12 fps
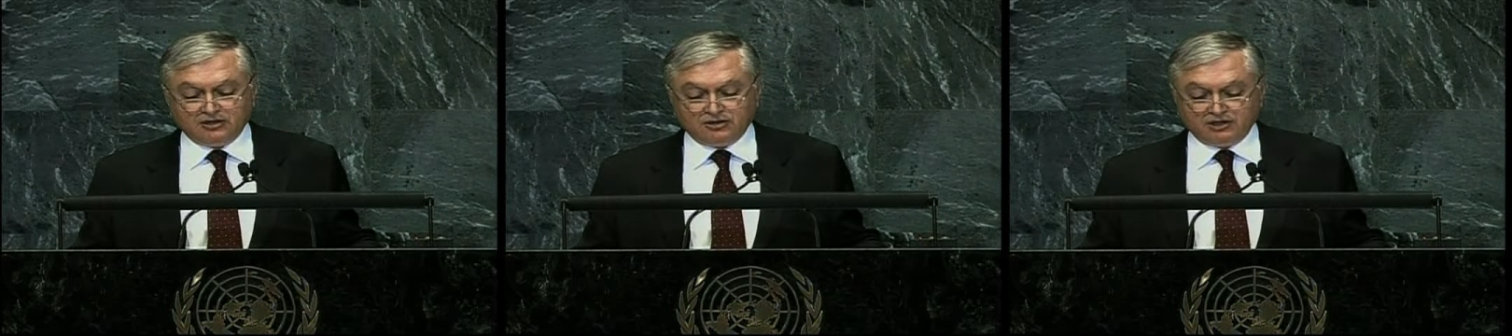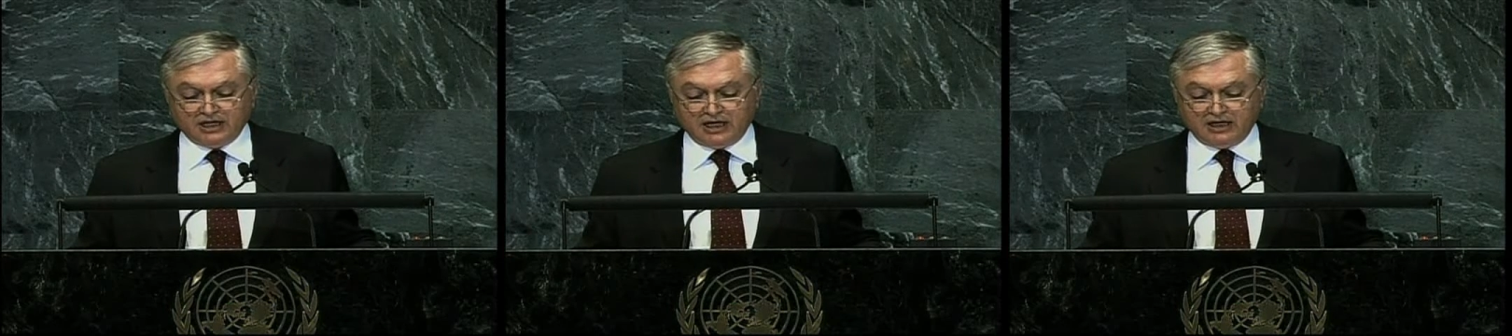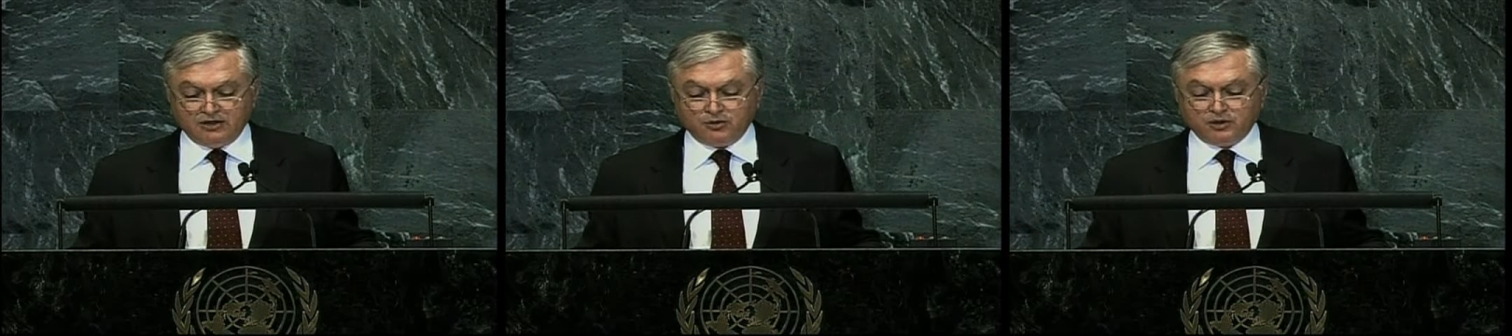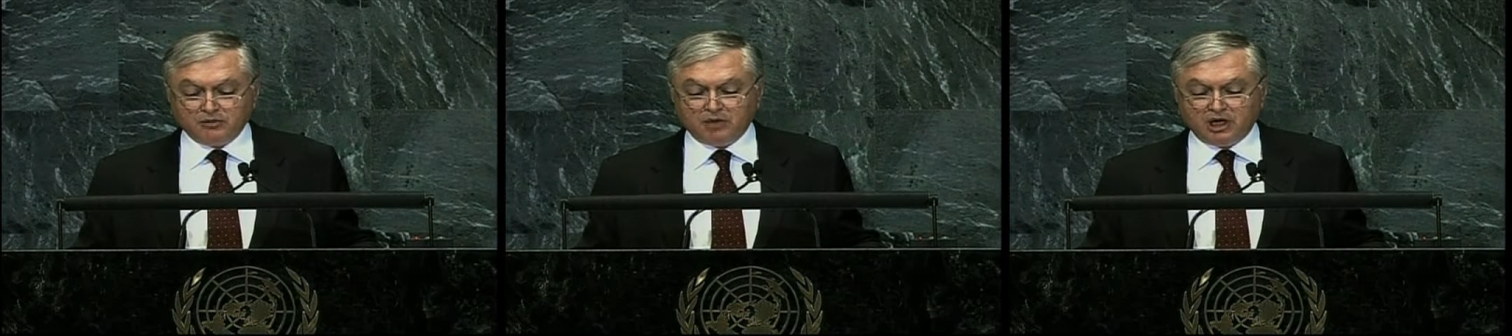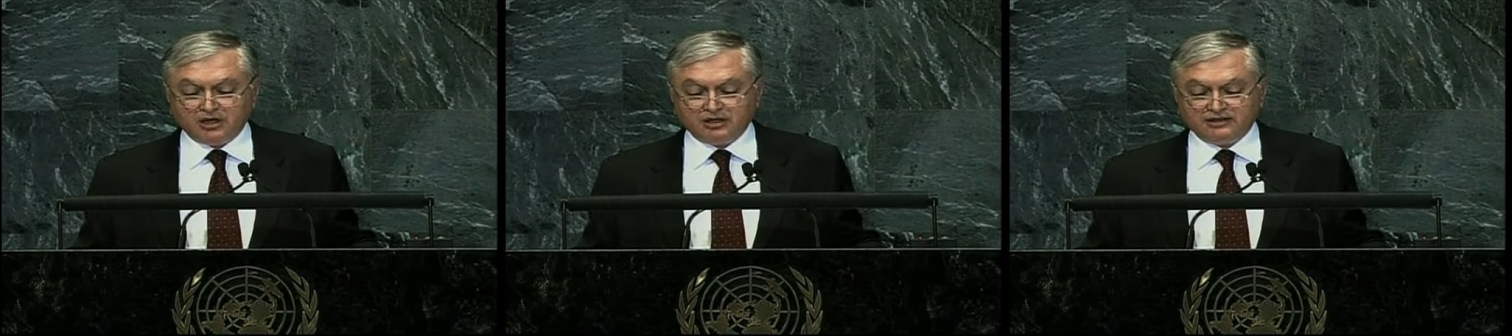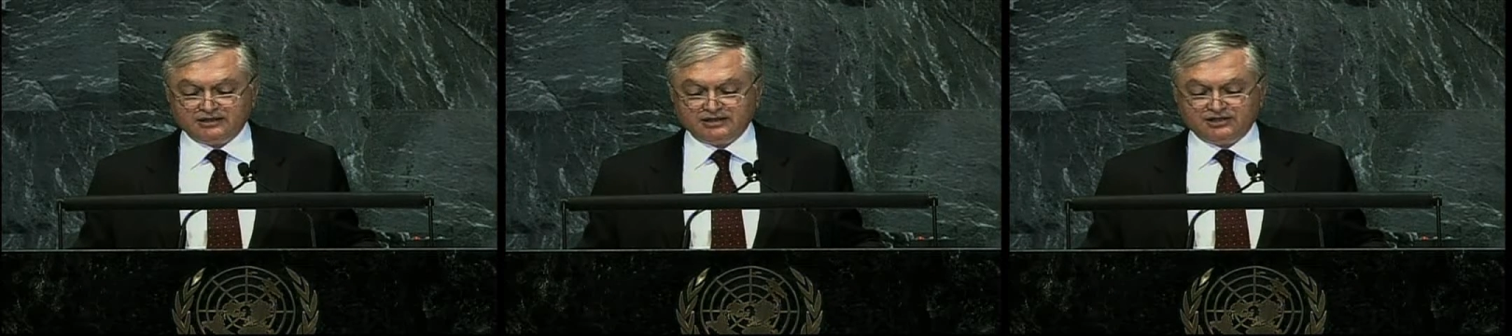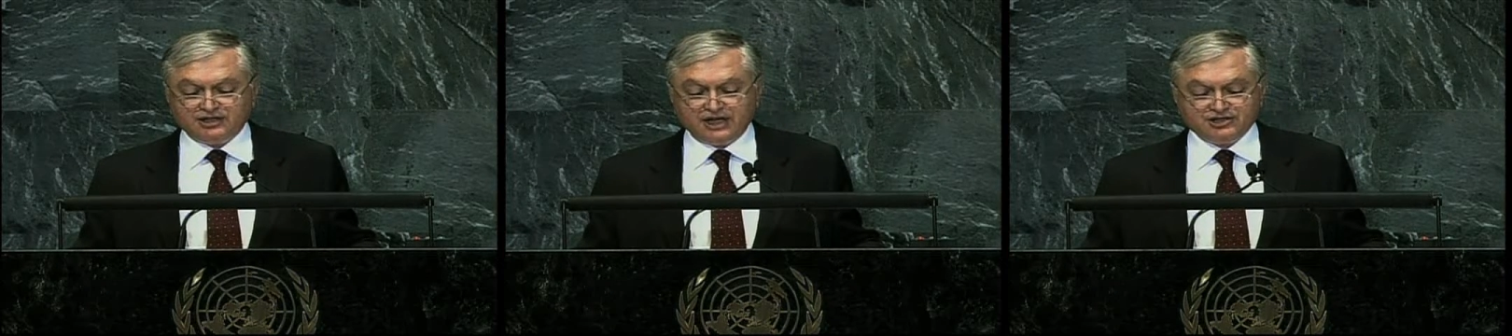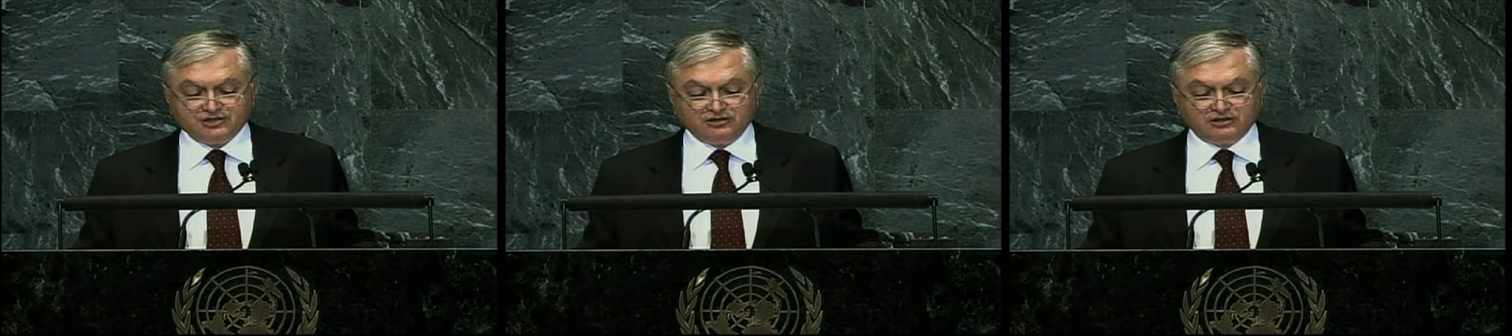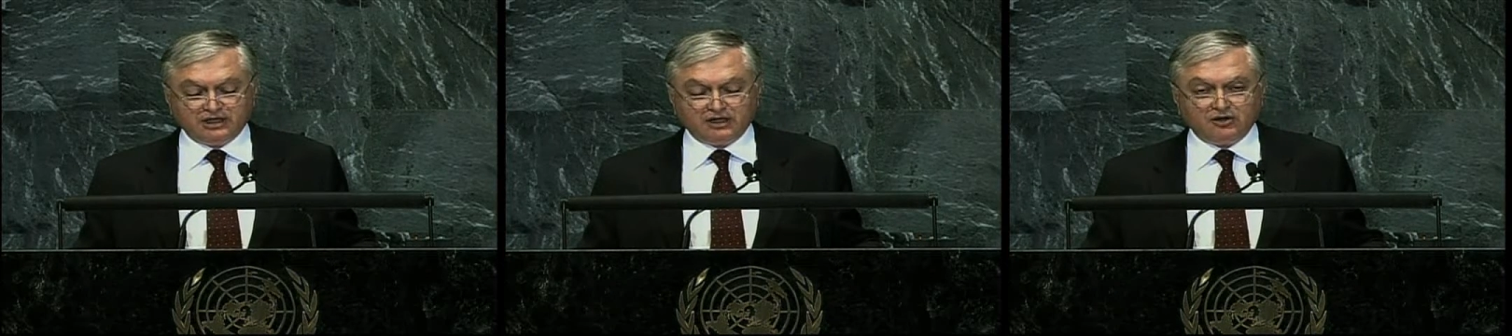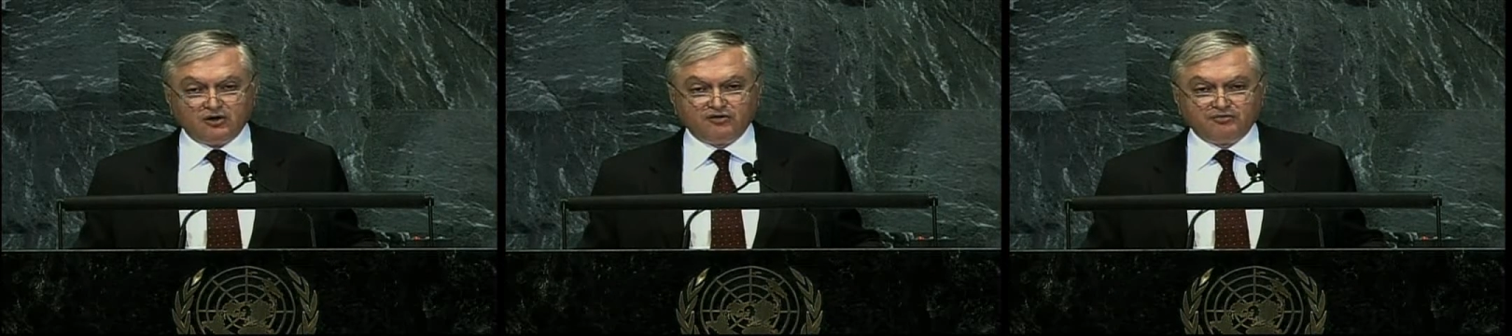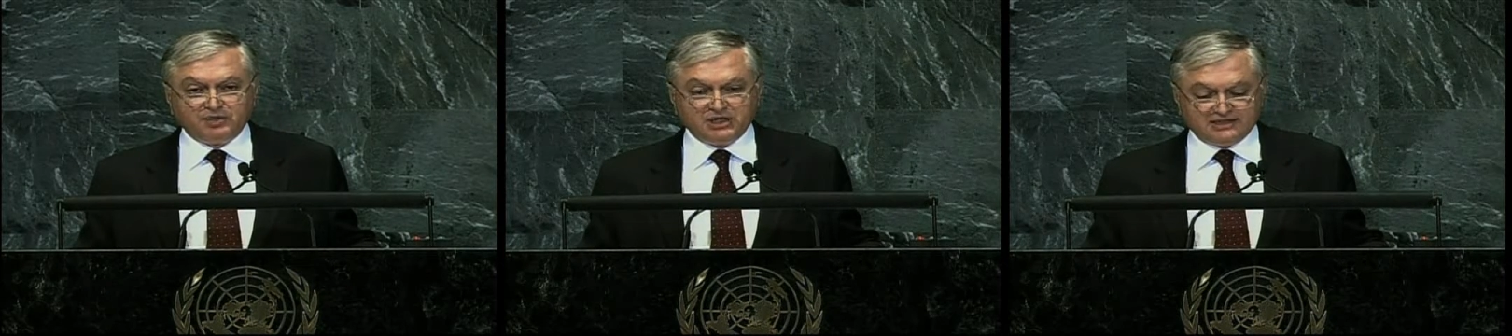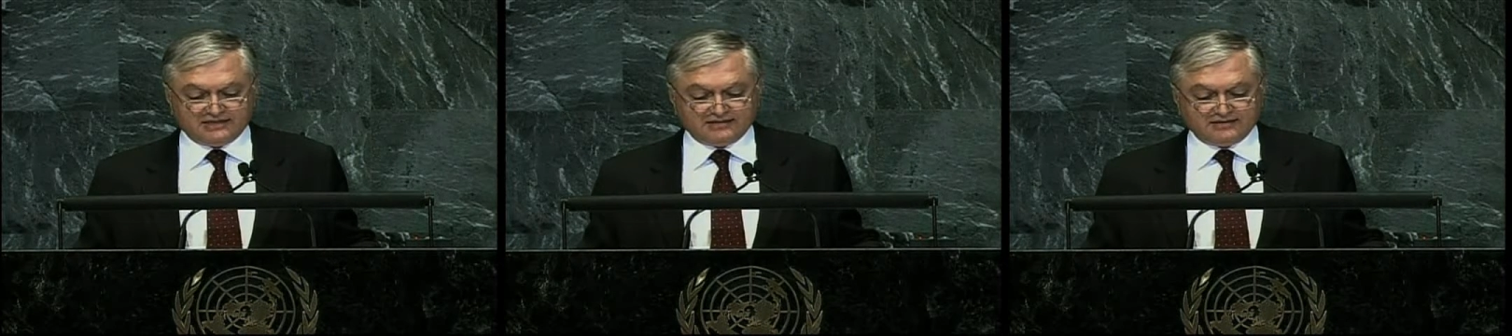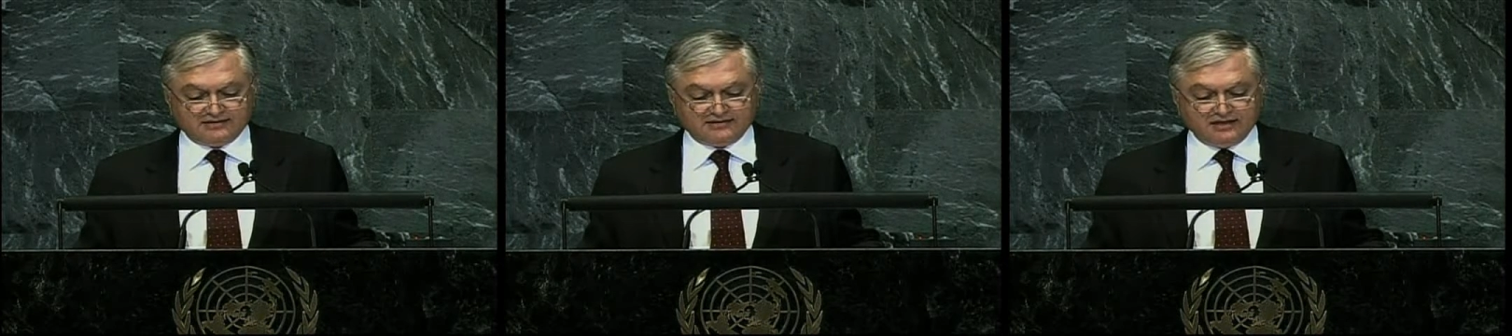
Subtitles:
today we mark the International Day of Peace,